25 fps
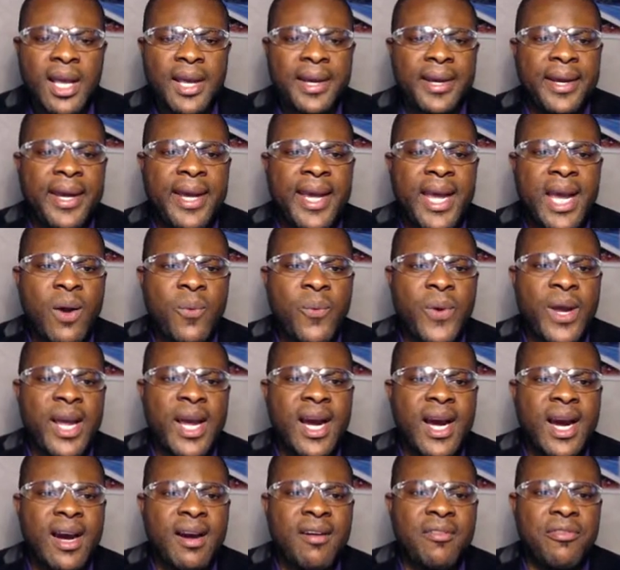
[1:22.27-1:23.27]
here we
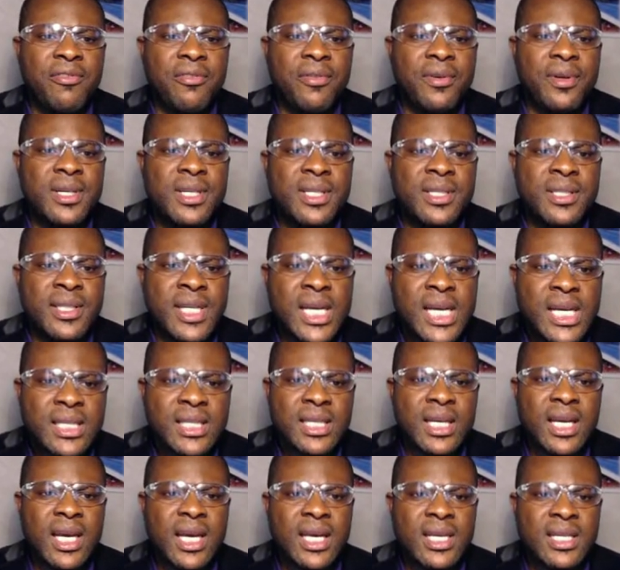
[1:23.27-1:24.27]
have,
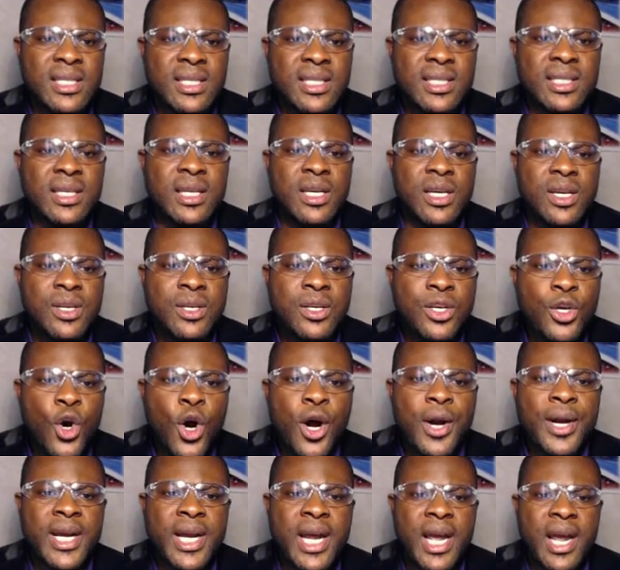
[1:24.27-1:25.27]
this is
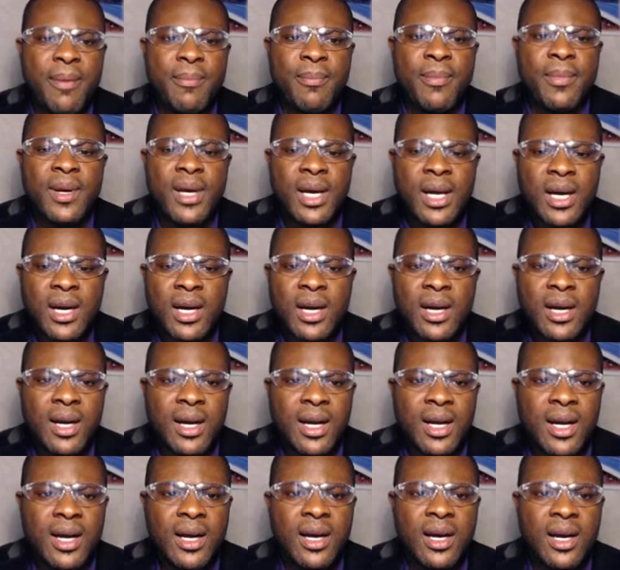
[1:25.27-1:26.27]
your name, uh,
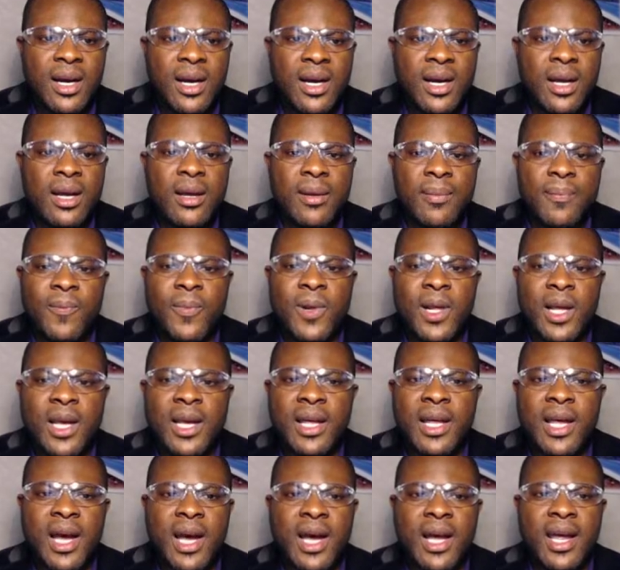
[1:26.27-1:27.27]
uh, uh,
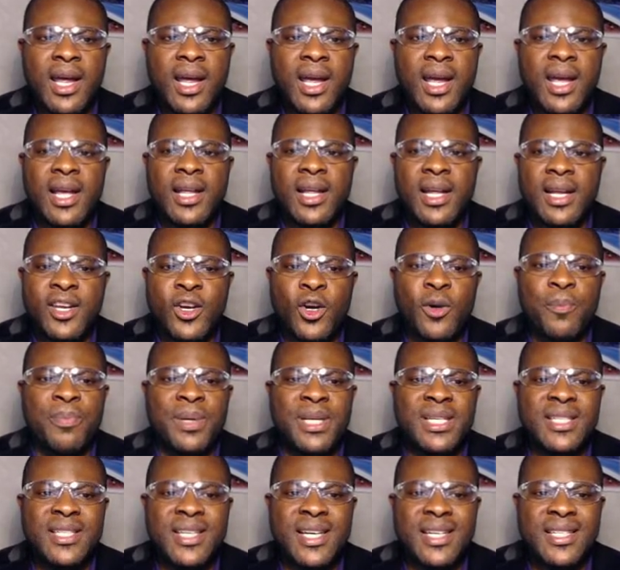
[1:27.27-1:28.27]
your
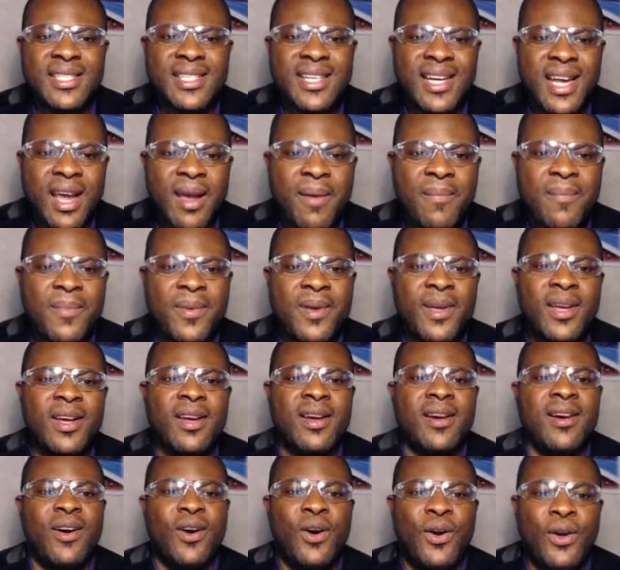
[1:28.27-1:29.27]
business name
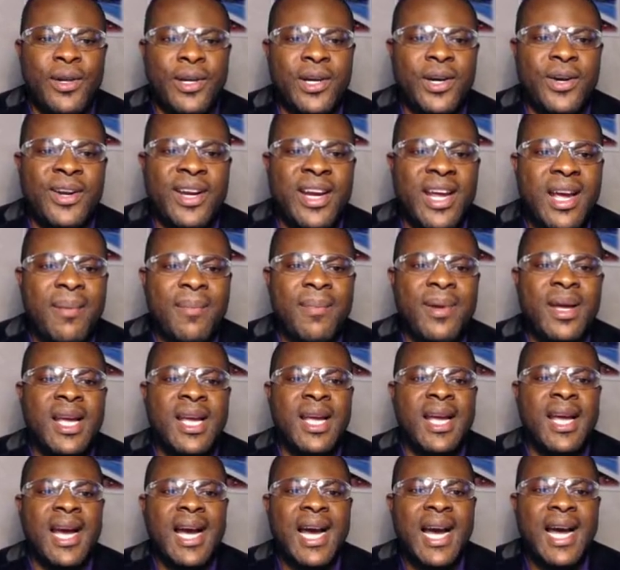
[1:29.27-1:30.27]
or your name.
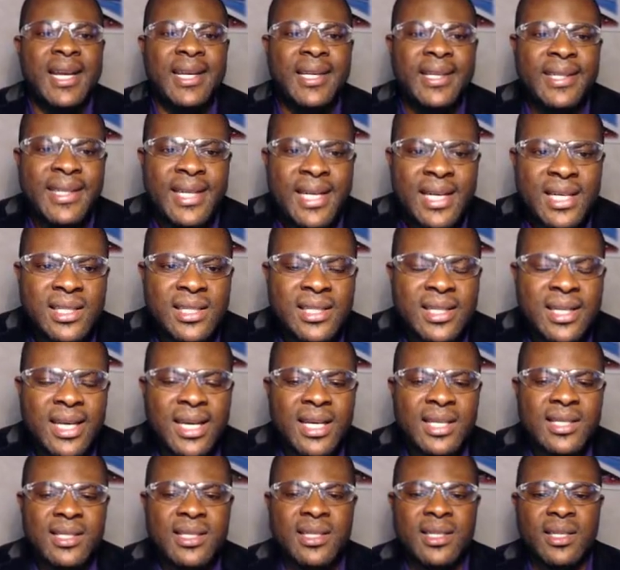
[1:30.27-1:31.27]
And this
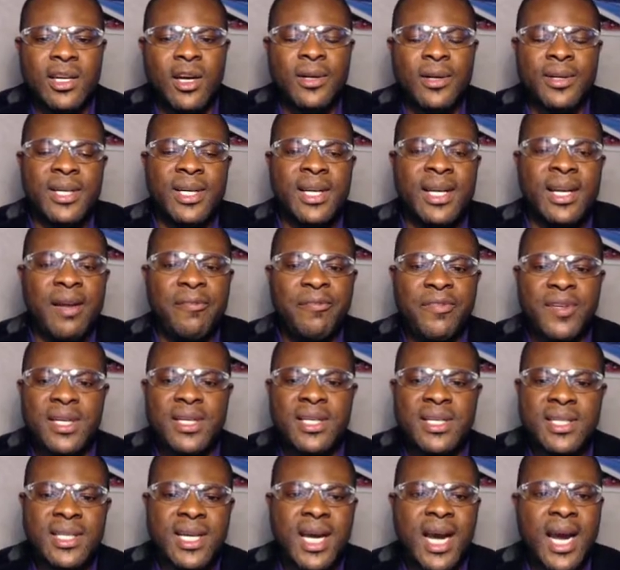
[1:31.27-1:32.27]
is on the left
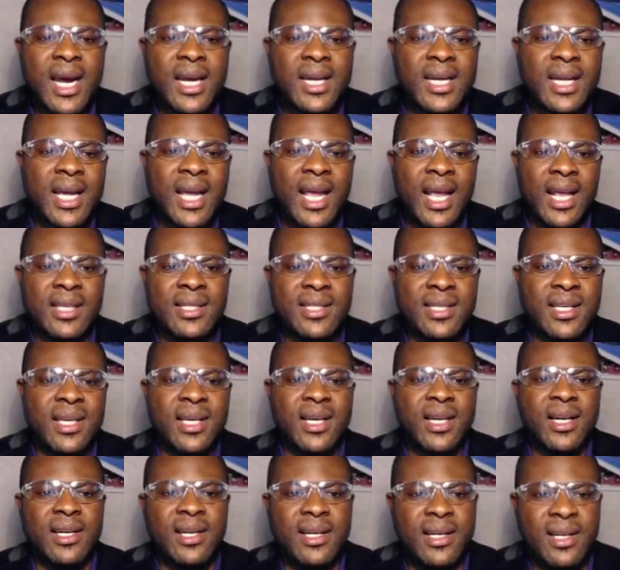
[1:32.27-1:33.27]
hand side is
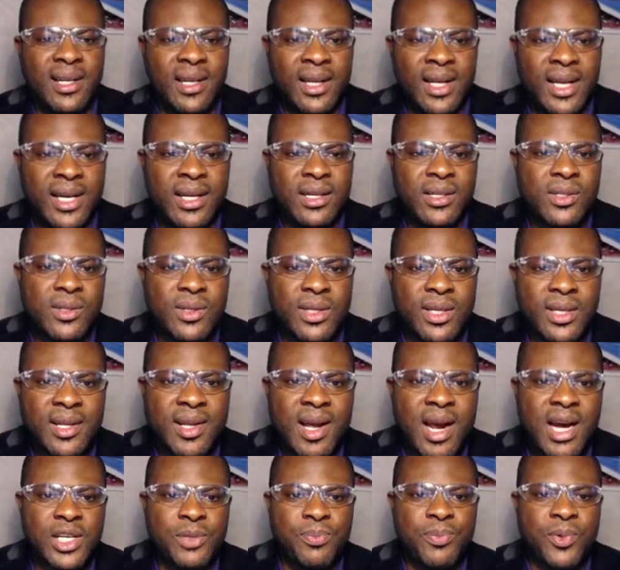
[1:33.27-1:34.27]
the link to the
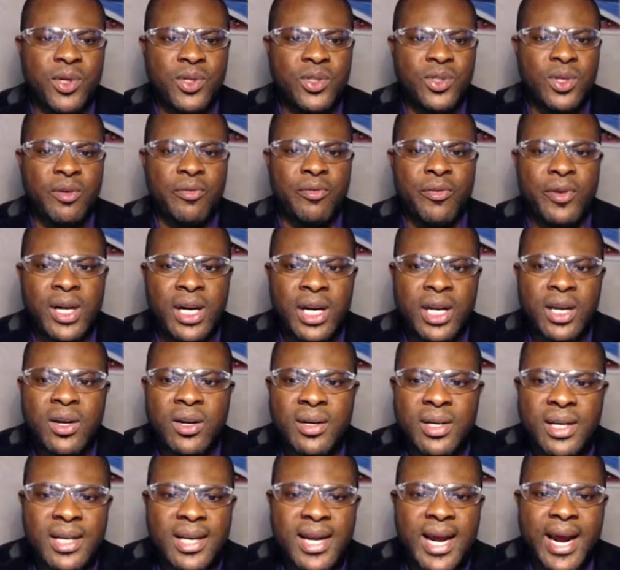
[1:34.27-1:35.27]
dashboard. So if you click
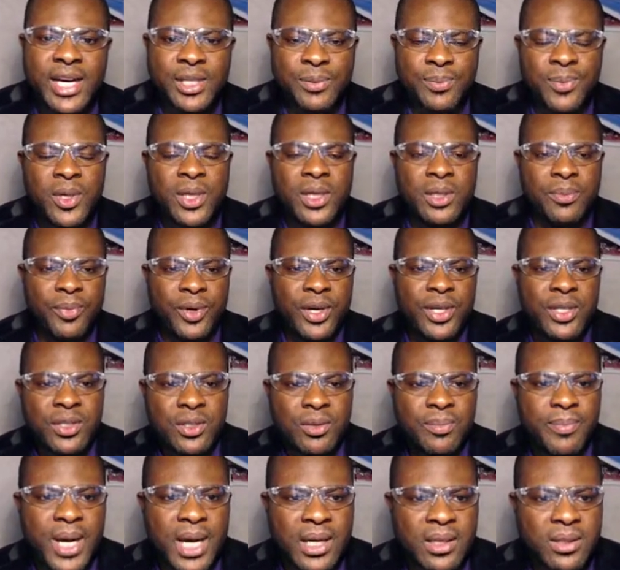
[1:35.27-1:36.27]
on the dashboard, it brings
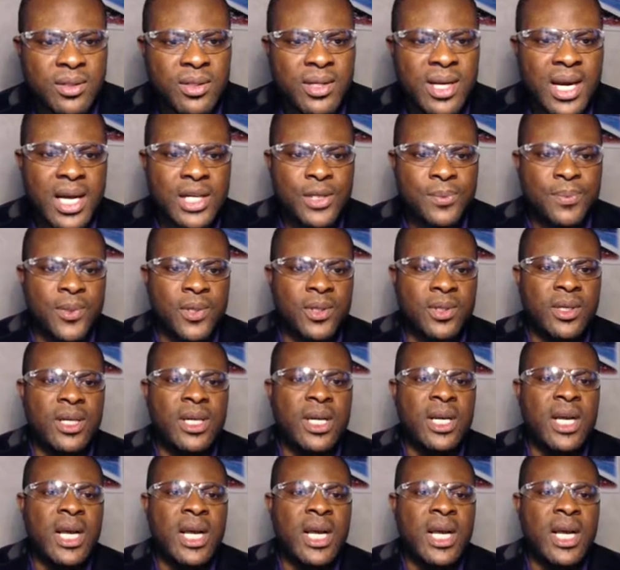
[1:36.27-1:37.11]
you back to dashboard